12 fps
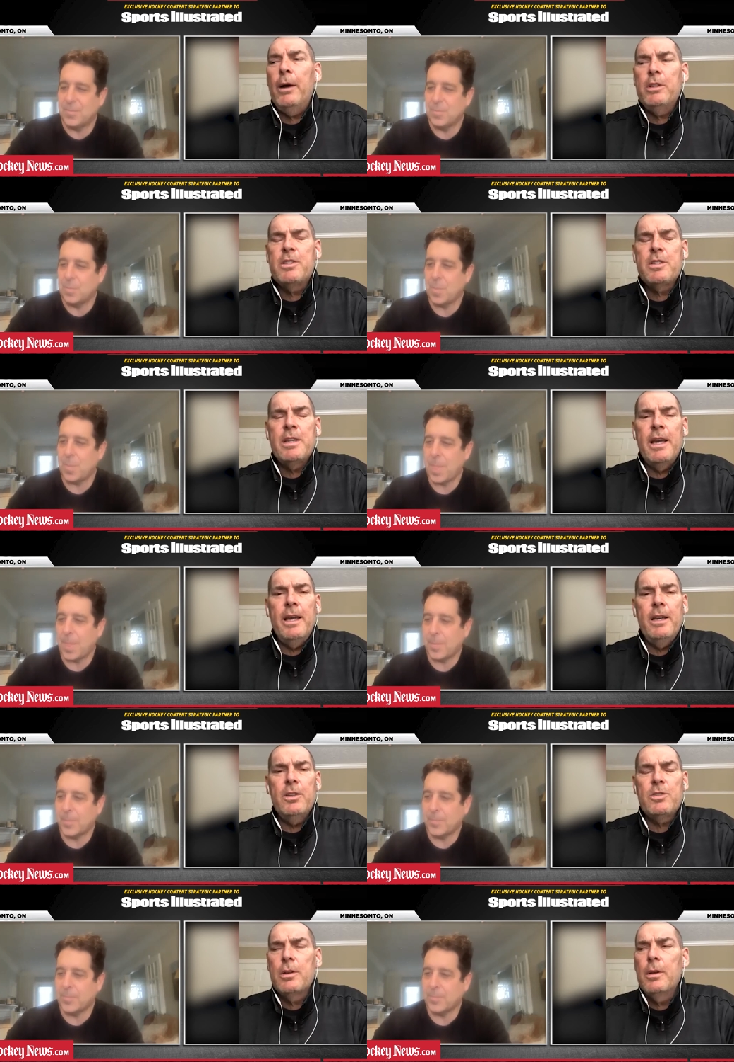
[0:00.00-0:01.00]
Speaker 1: I would say
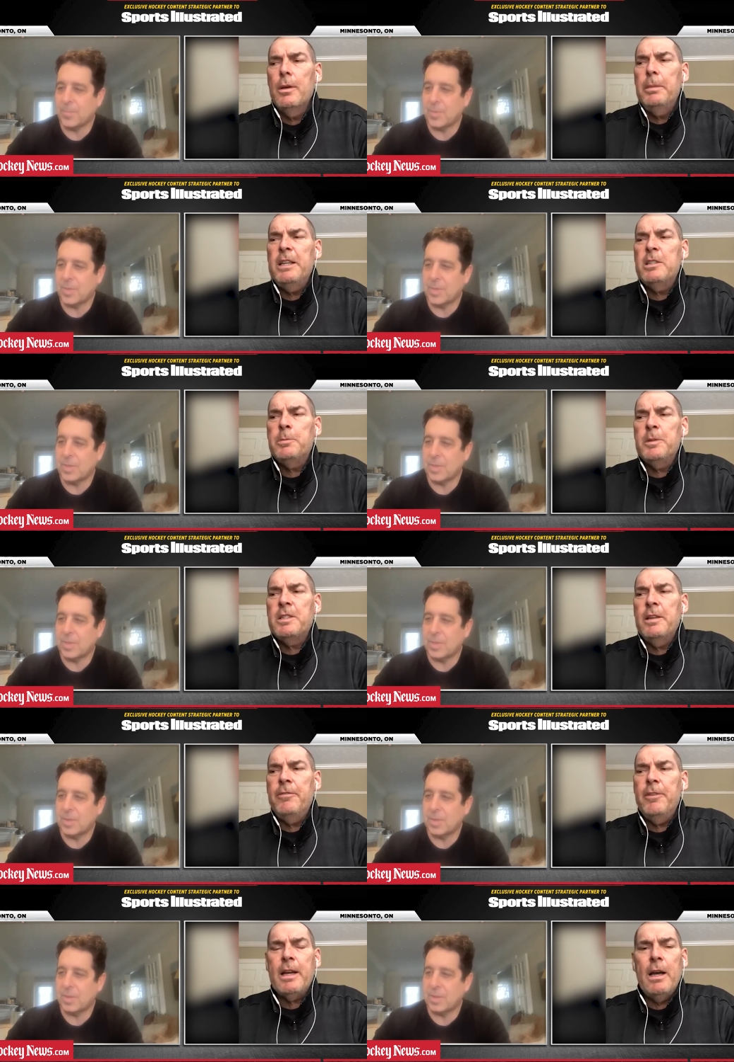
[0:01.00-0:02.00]
is be
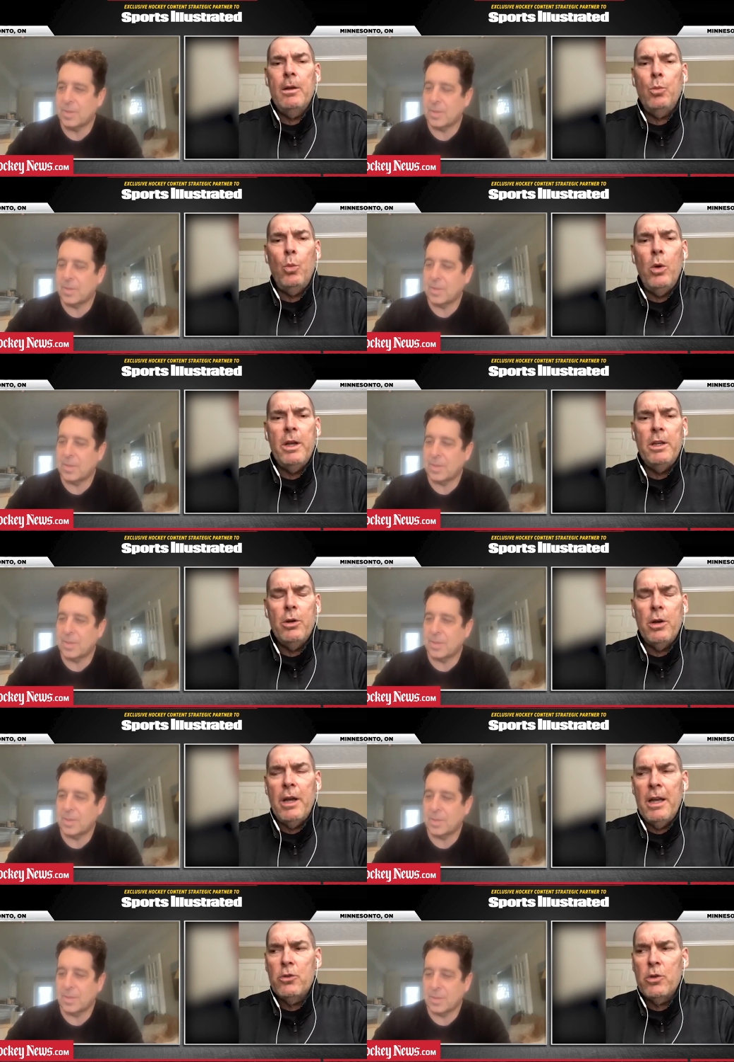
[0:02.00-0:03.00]
specific on what
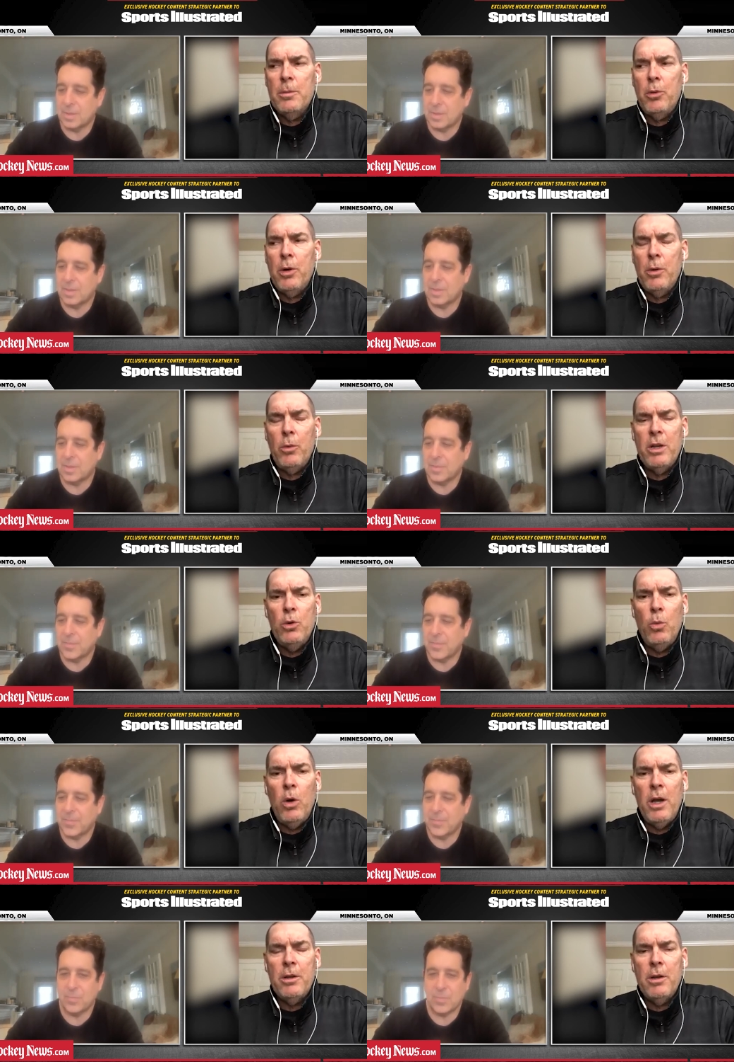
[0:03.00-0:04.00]
your entry point, what you
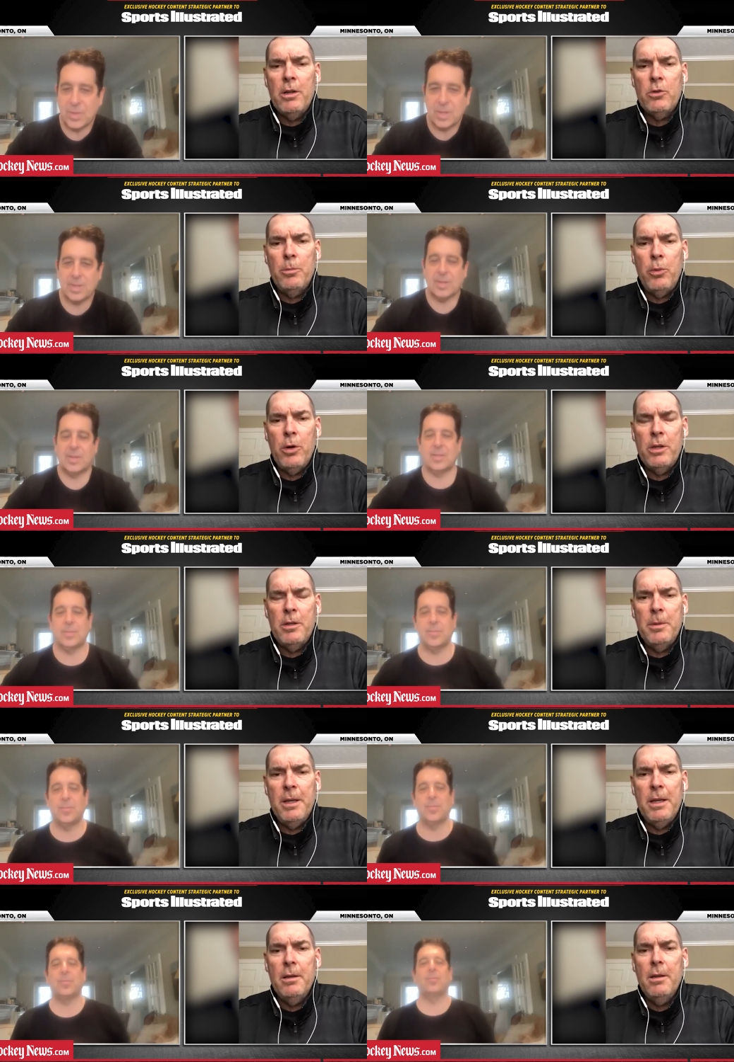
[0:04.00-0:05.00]
want your entry point to
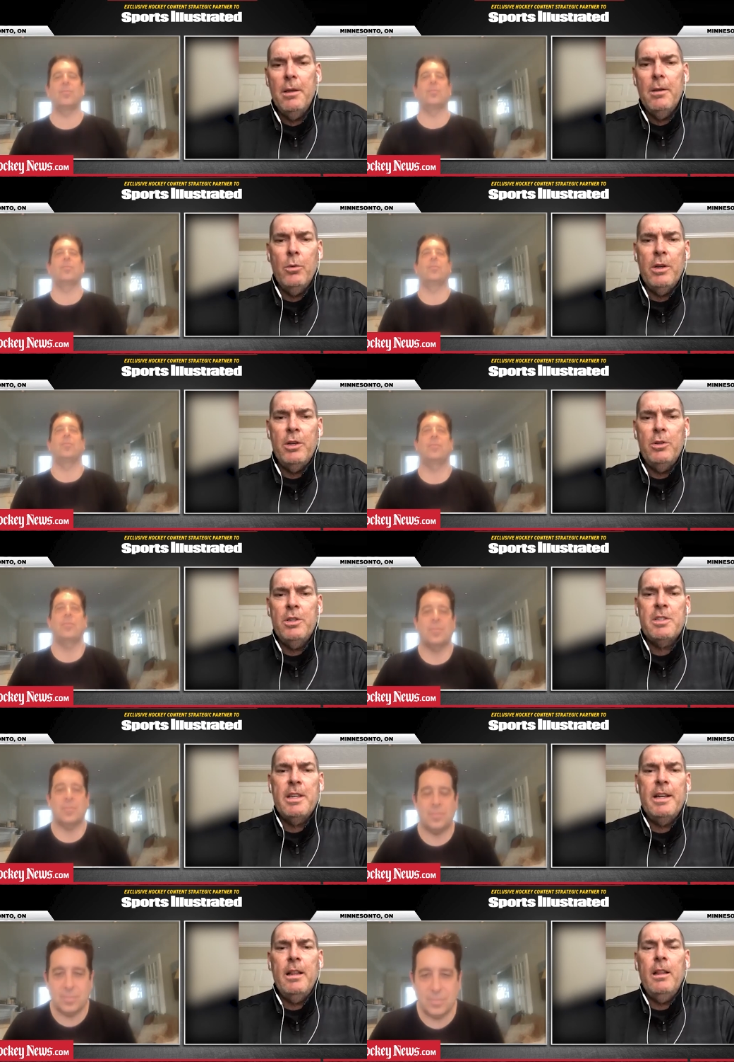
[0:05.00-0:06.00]
be. What you just
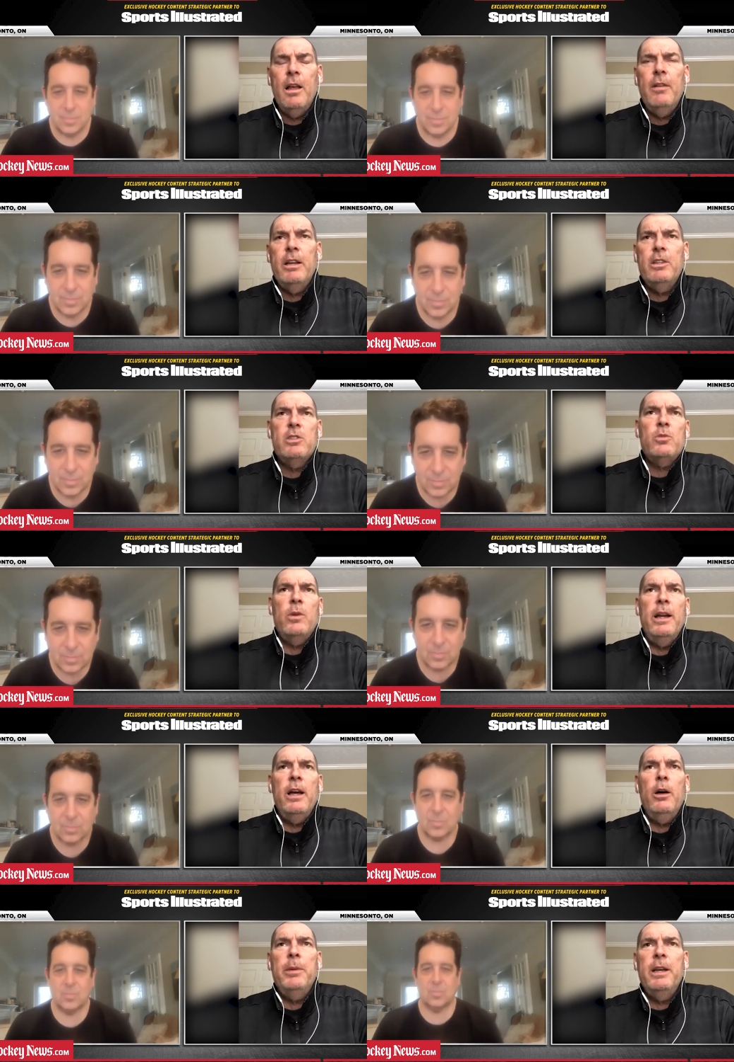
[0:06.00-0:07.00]
said, I love, I just want to
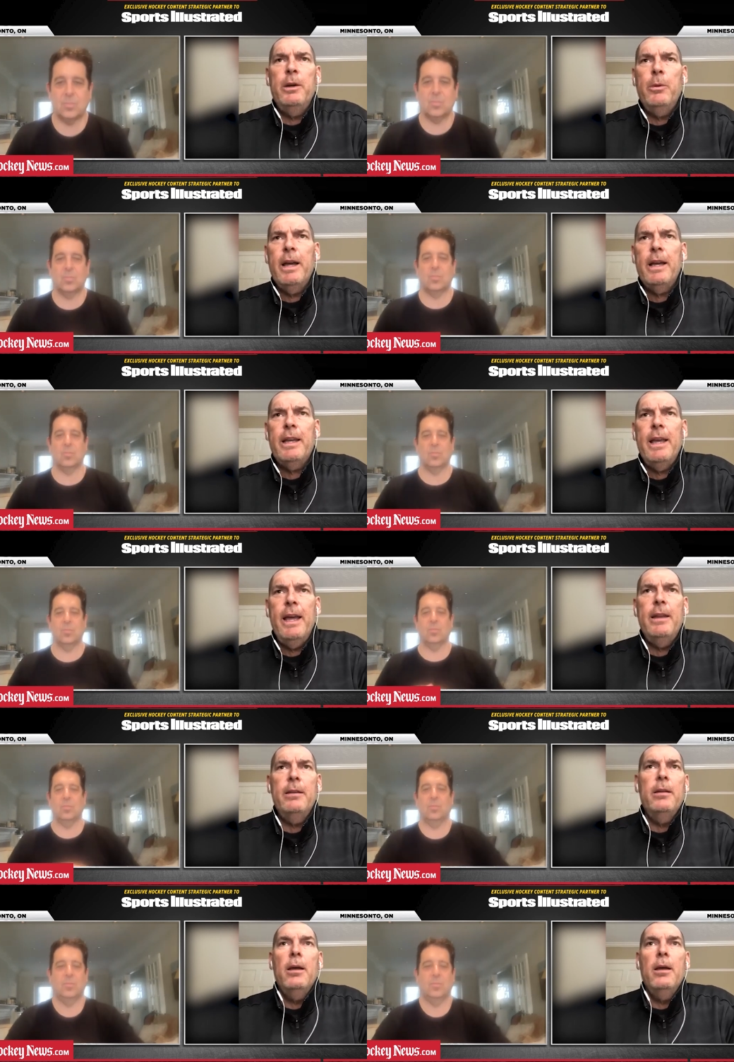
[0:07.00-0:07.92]
help any way I can.